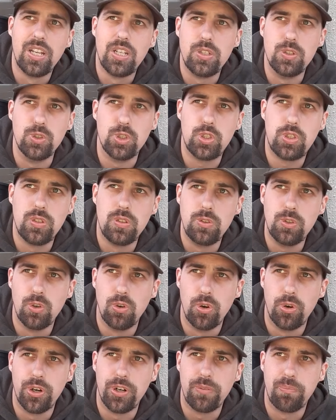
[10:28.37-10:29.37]
You, you
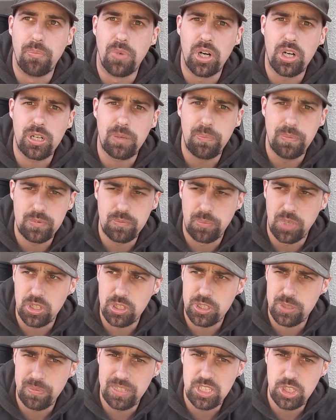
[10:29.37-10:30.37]
learn mark
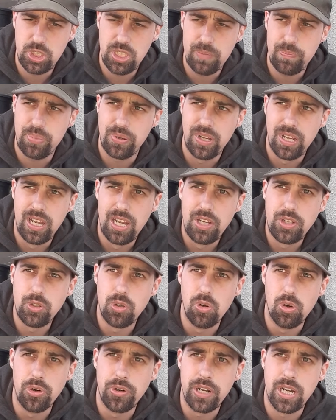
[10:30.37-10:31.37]
marksmanship,
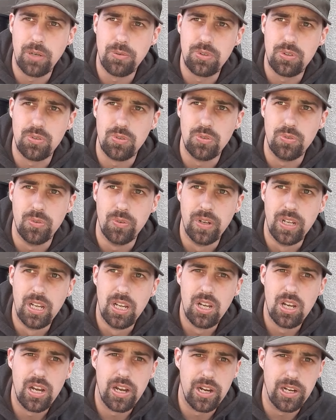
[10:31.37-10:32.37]
you learn how to
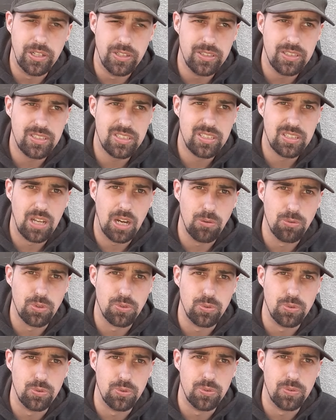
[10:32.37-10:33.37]
hunt, how
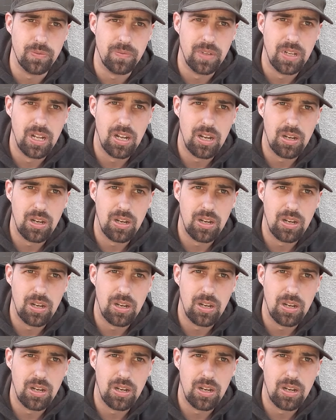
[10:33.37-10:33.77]
to